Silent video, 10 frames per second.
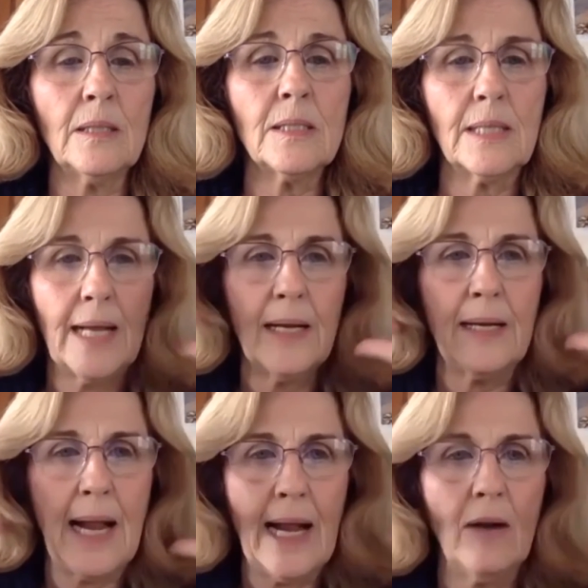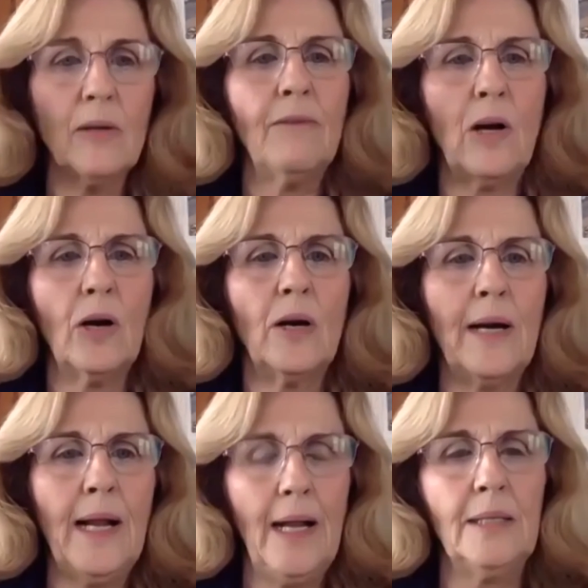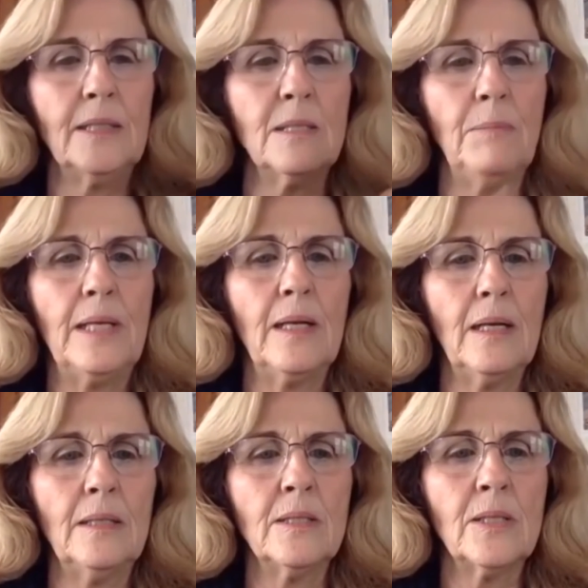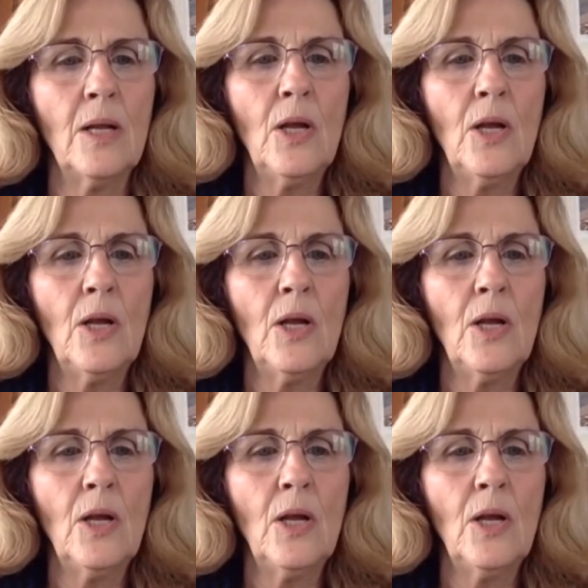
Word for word: us getting out of our heads because